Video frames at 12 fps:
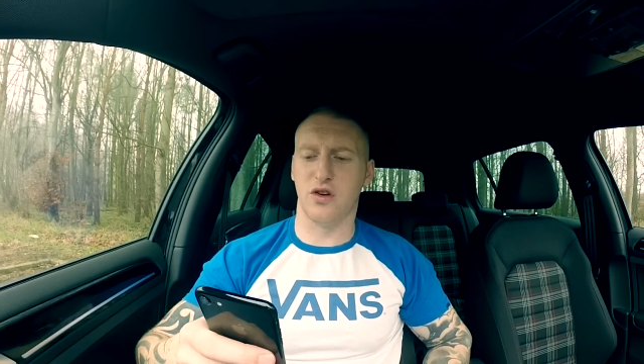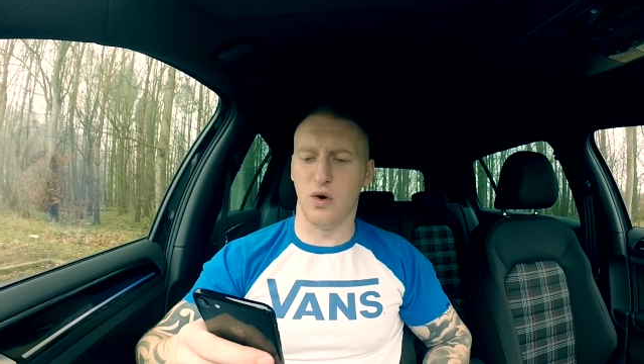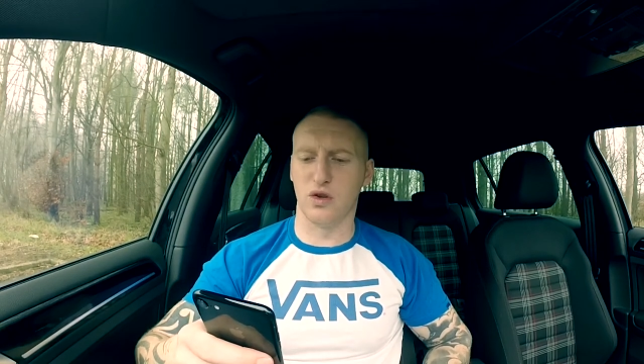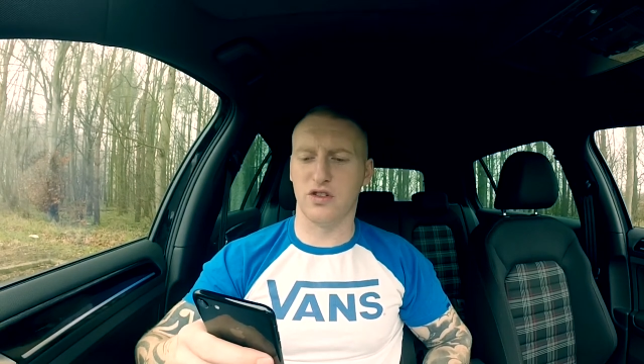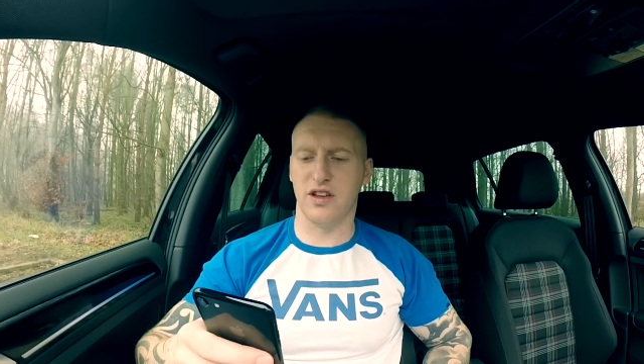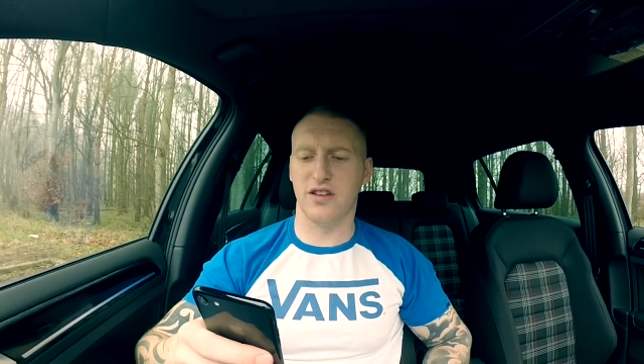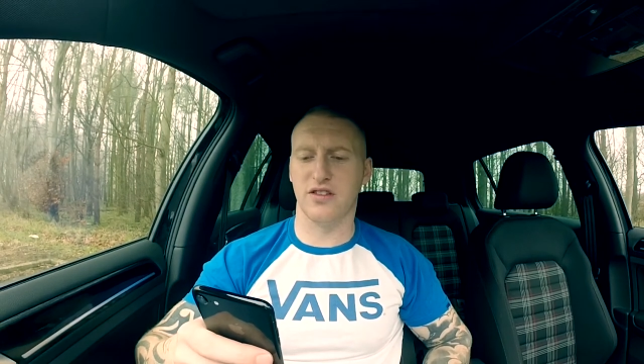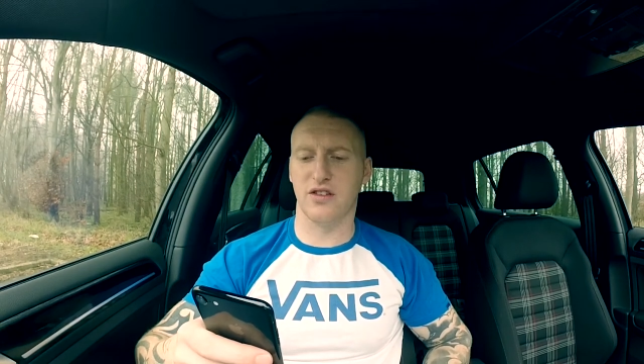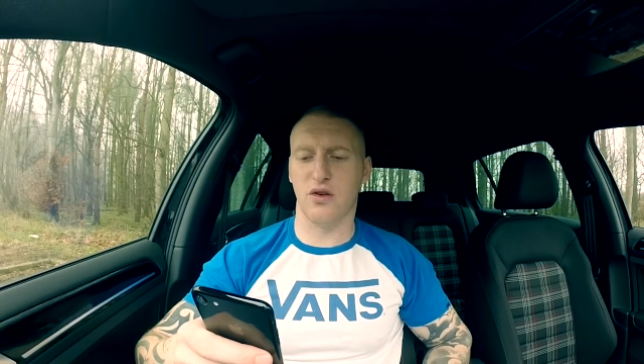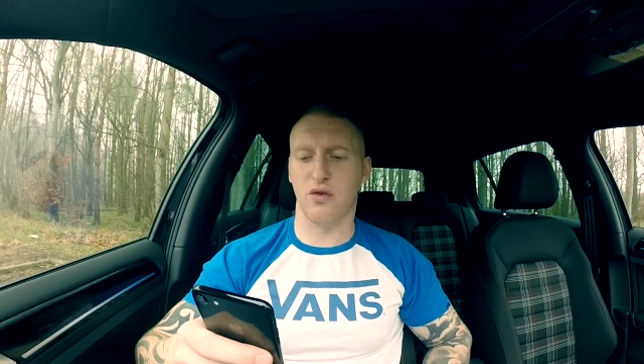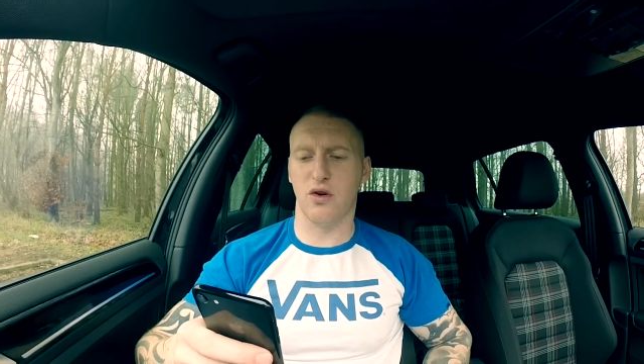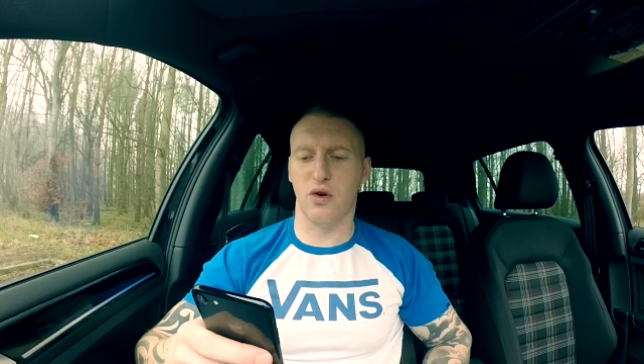horses
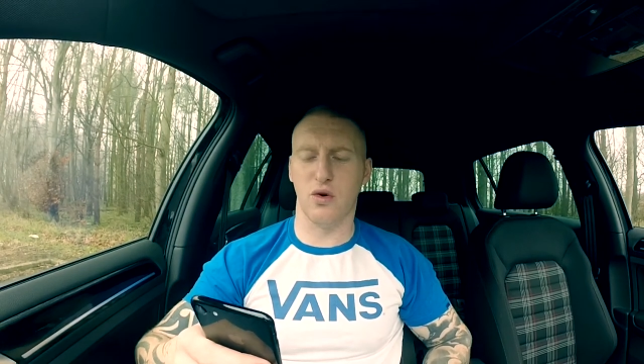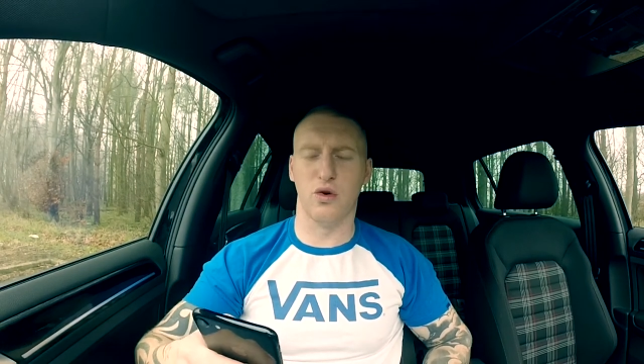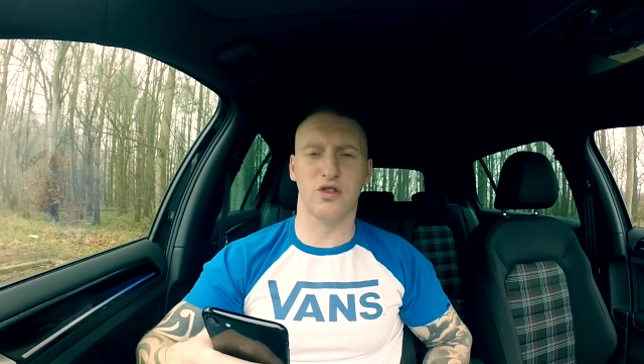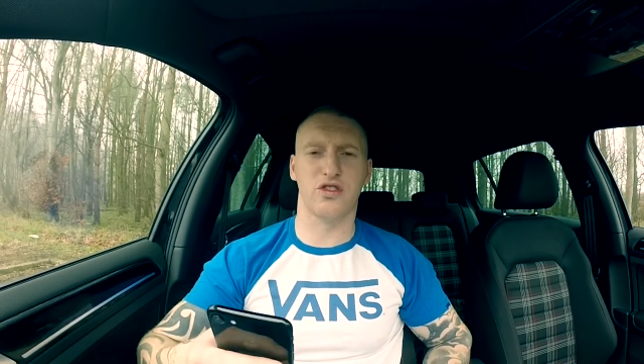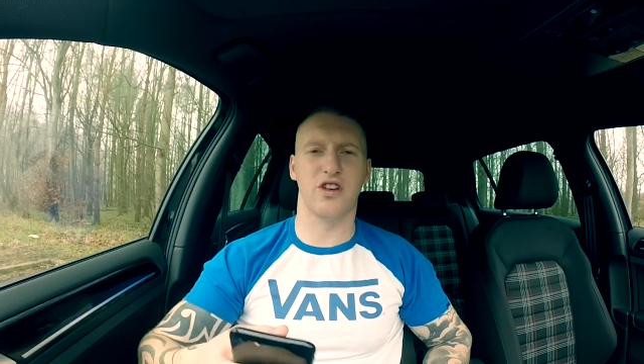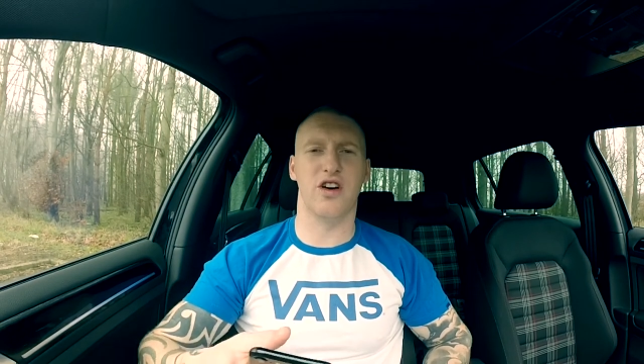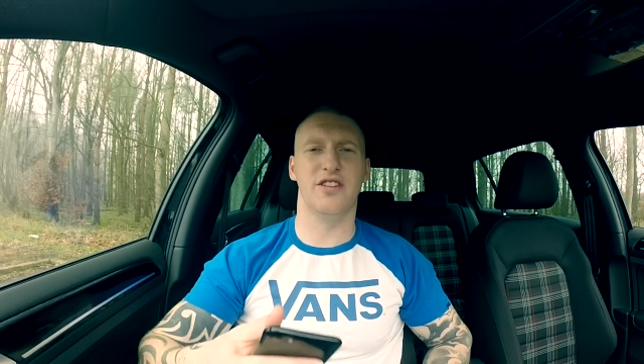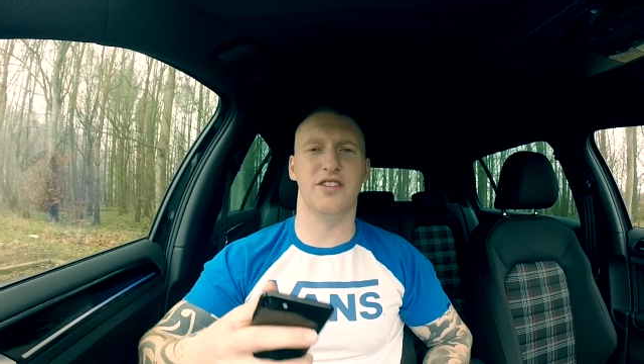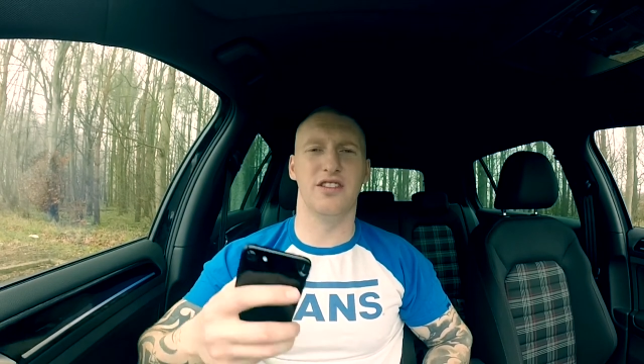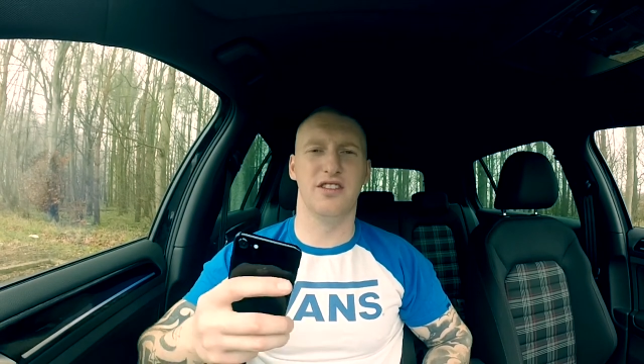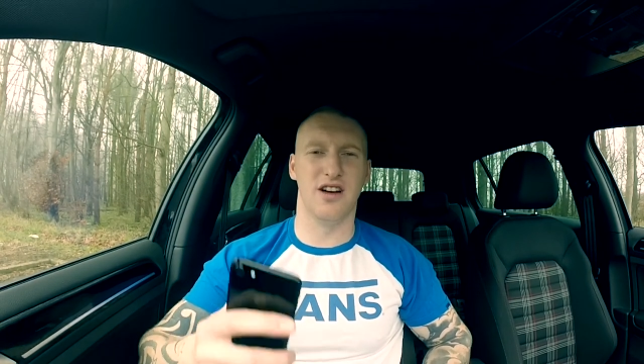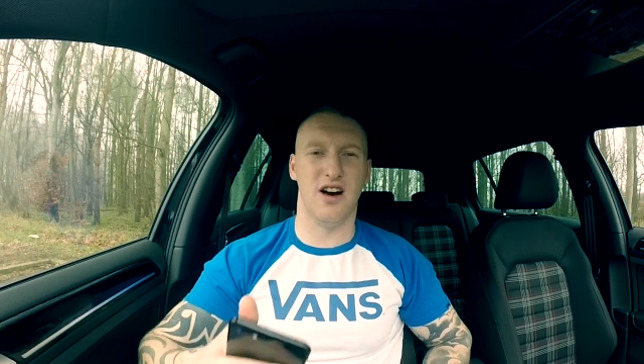or a horse-sized
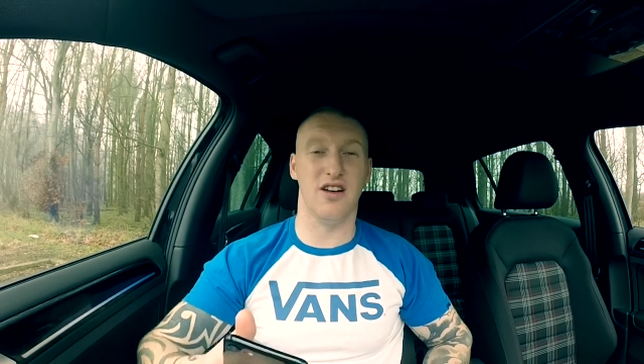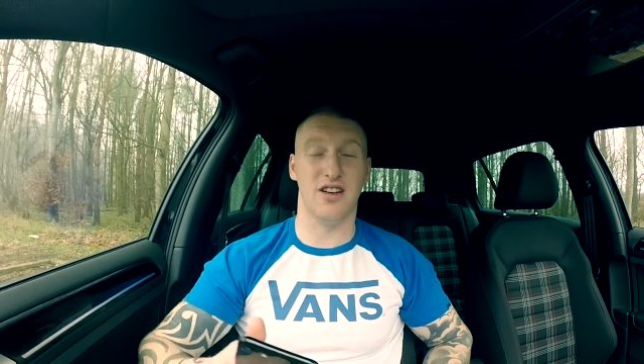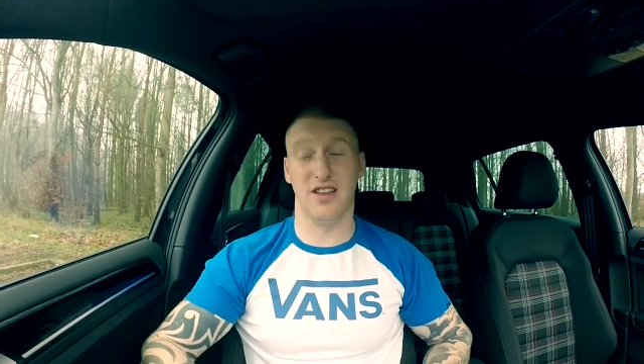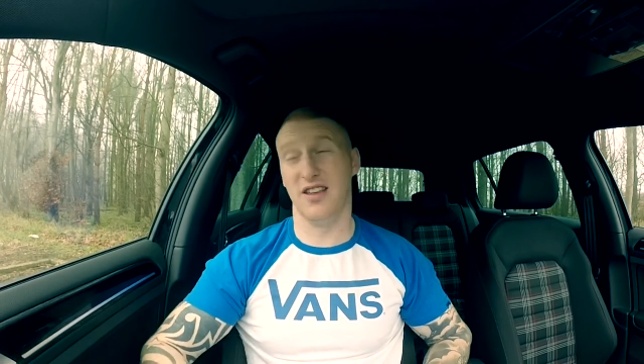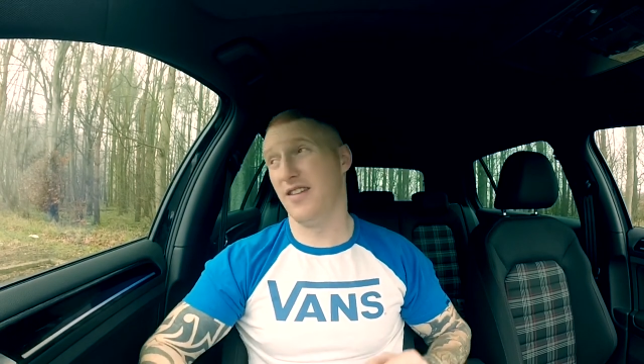duck?